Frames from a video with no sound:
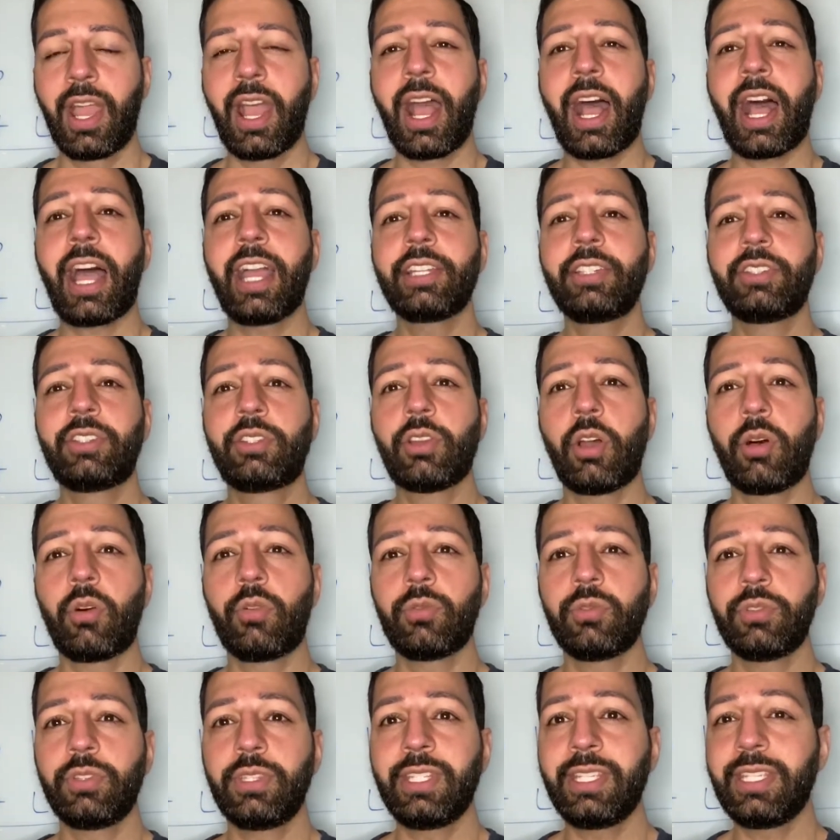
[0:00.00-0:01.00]
I
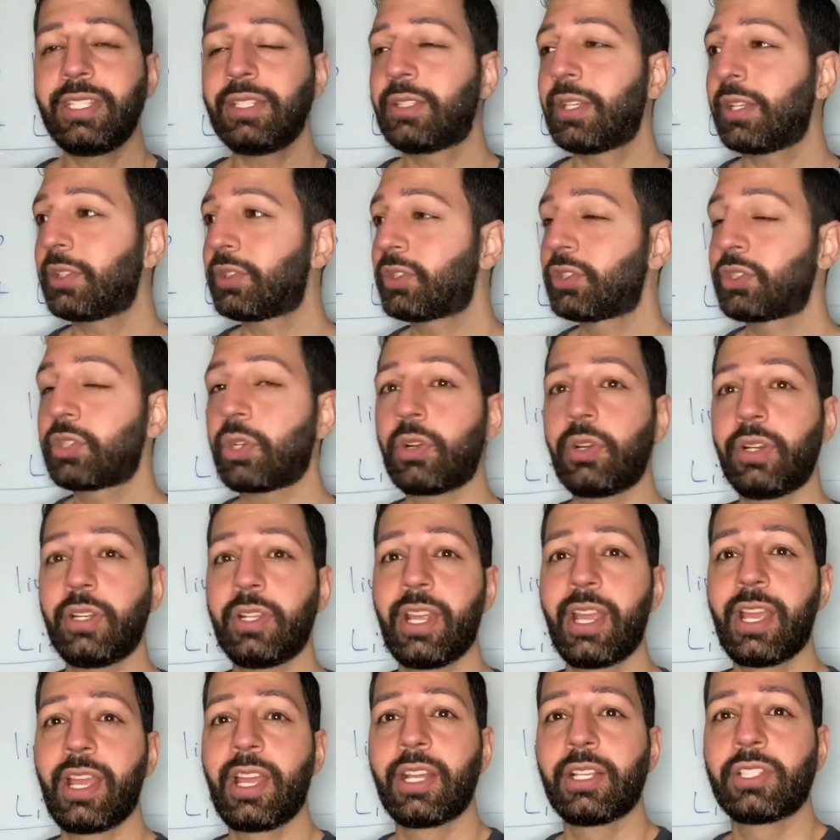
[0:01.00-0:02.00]
don't need this
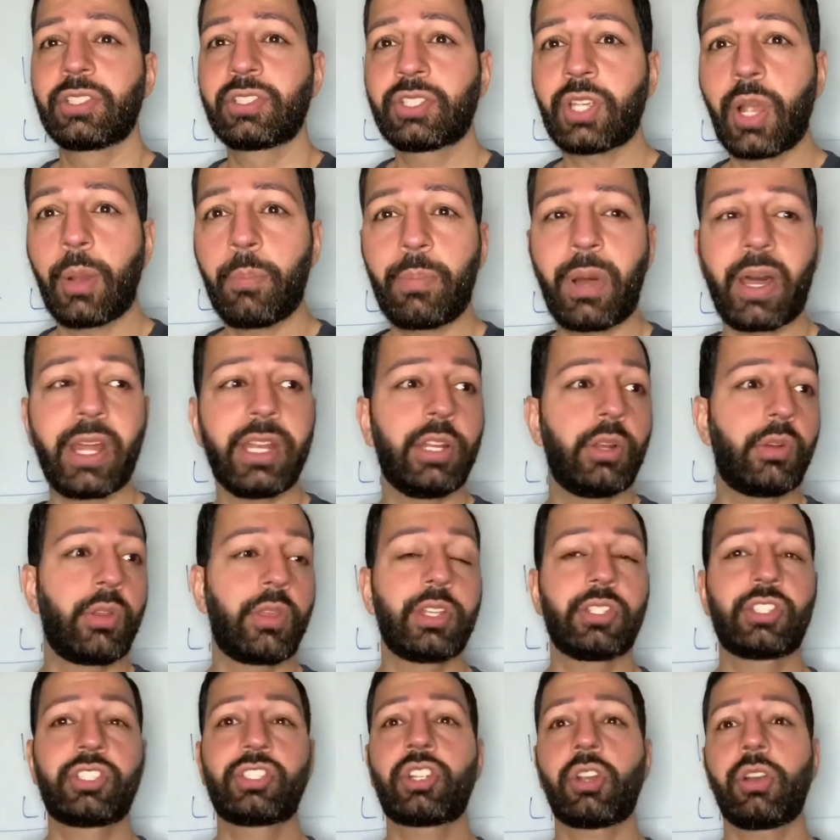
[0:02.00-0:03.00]
certain somebody or
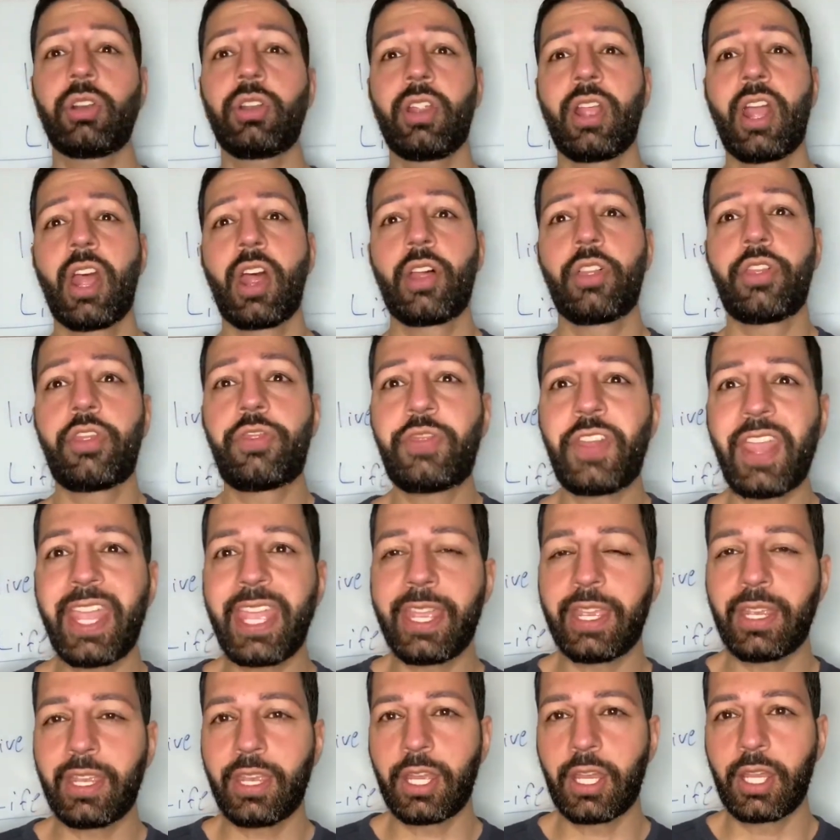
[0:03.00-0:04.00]
this certain
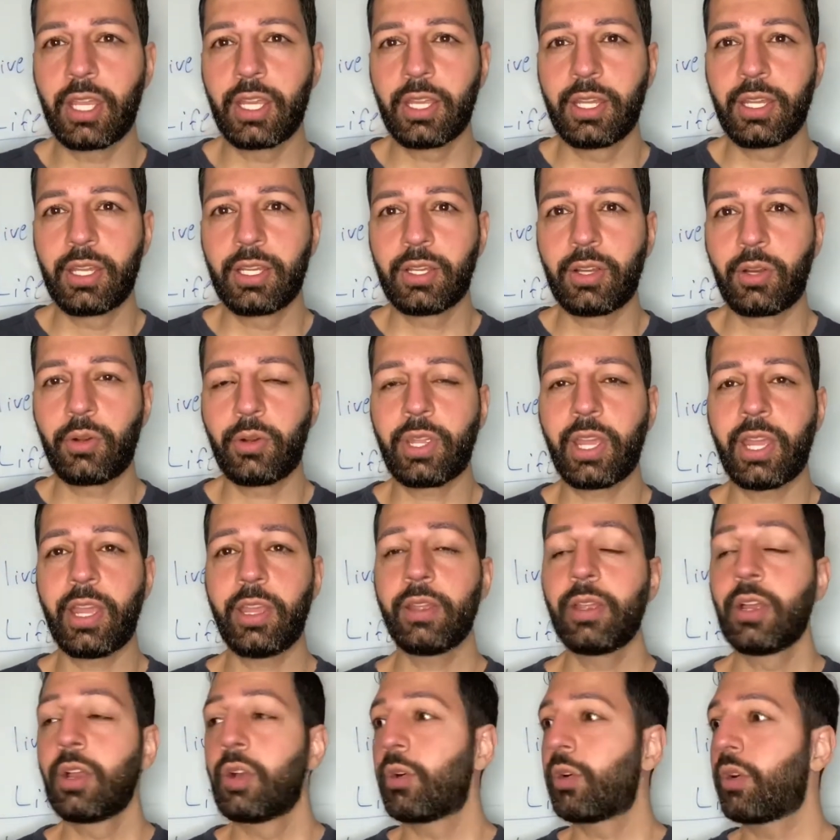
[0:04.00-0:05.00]
thing, okay?